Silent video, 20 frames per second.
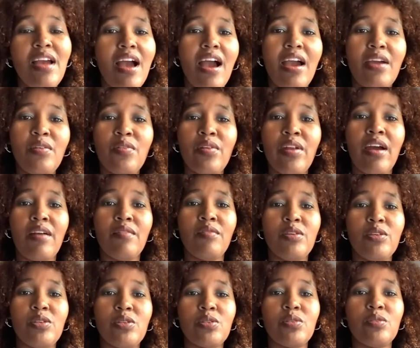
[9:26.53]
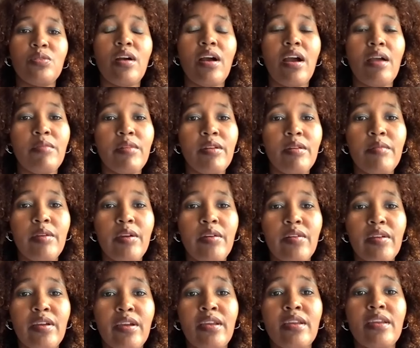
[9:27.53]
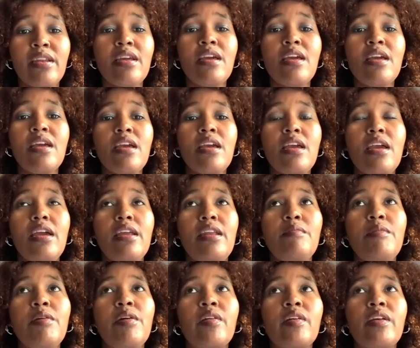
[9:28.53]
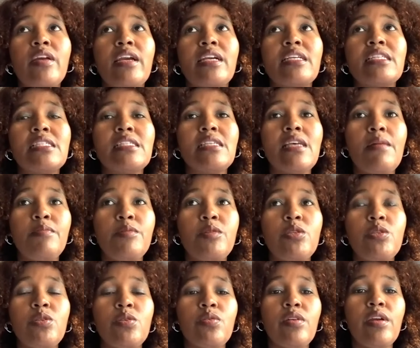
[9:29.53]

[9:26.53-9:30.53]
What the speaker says: I don't have an issue. I'm an American, and America accepts you.